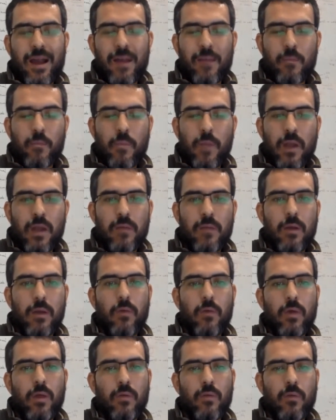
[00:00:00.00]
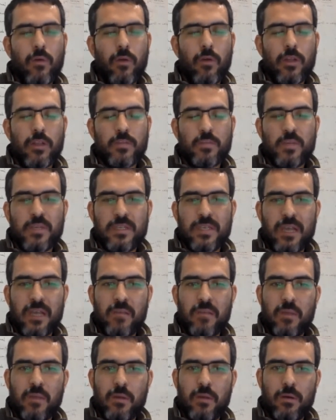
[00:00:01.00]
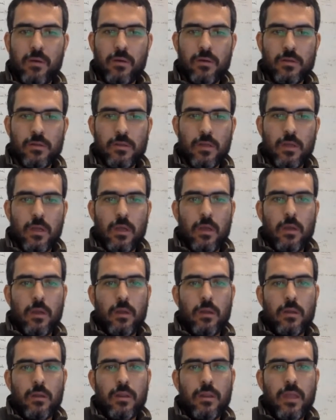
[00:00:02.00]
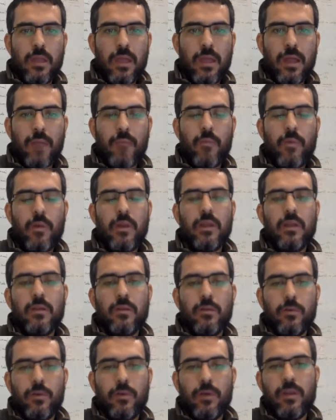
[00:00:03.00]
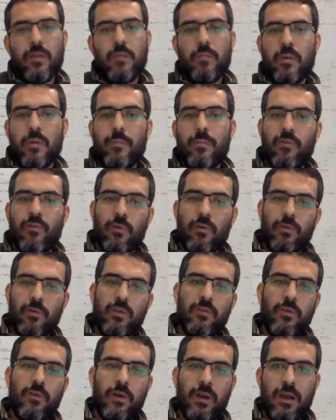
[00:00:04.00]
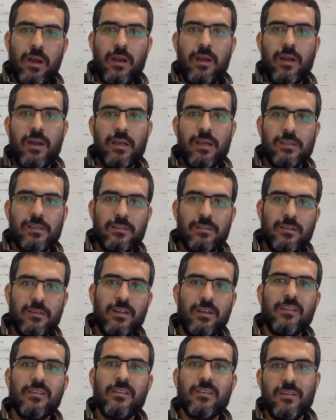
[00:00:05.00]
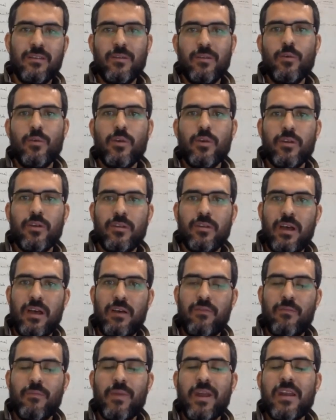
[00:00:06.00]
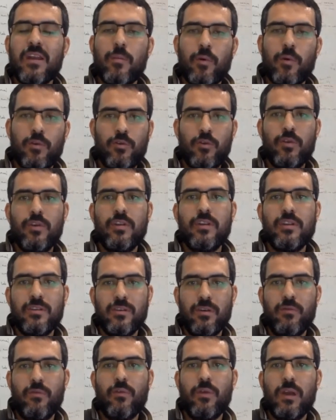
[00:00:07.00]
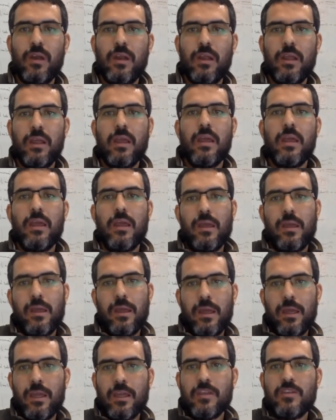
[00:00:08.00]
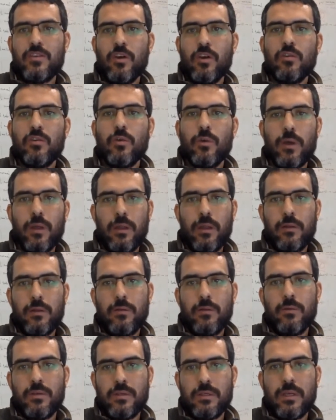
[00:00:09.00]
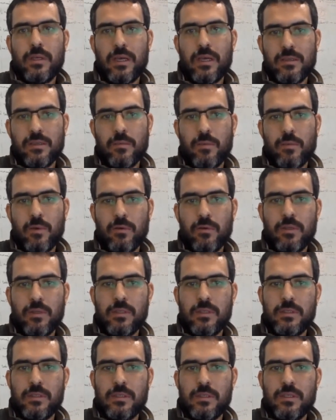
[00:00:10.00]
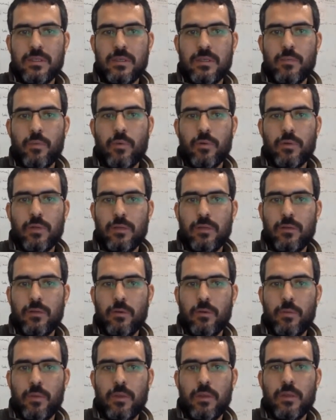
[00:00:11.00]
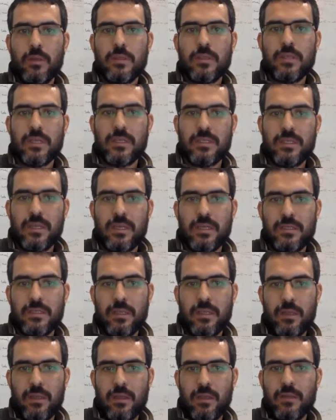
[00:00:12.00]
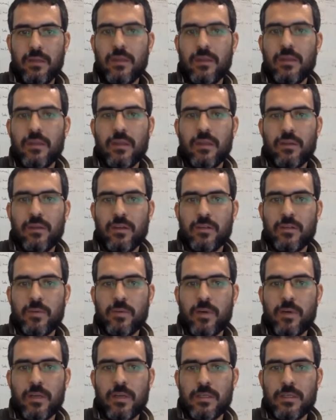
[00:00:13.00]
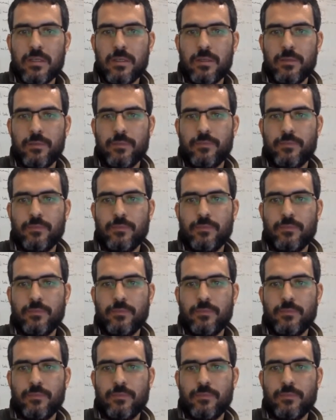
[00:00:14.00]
are very valuable, especially because they are bringing together people from different areas that do not have many opportunities of really join together to discuss about this important topic, such as data transparency.